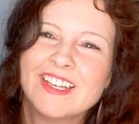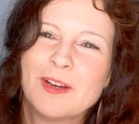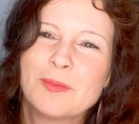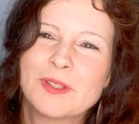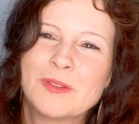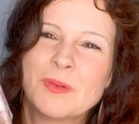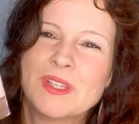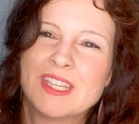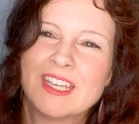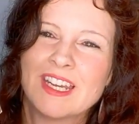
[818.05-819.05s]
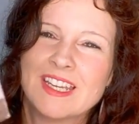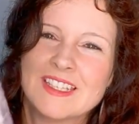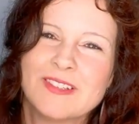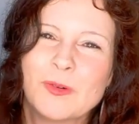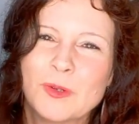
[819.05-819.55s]
I'll put the one that
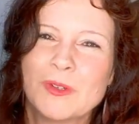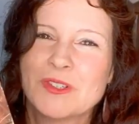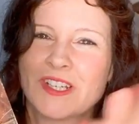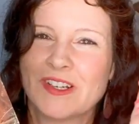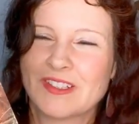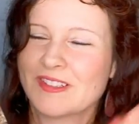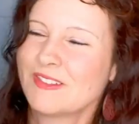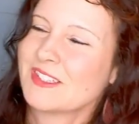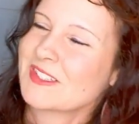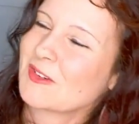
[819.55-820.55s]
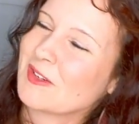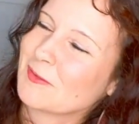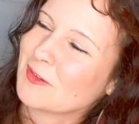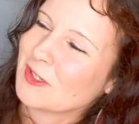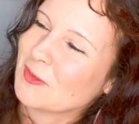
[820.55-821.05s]
I ordered on the
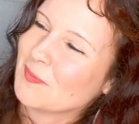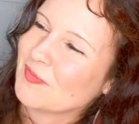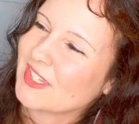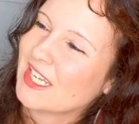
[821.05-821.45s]
screen for you.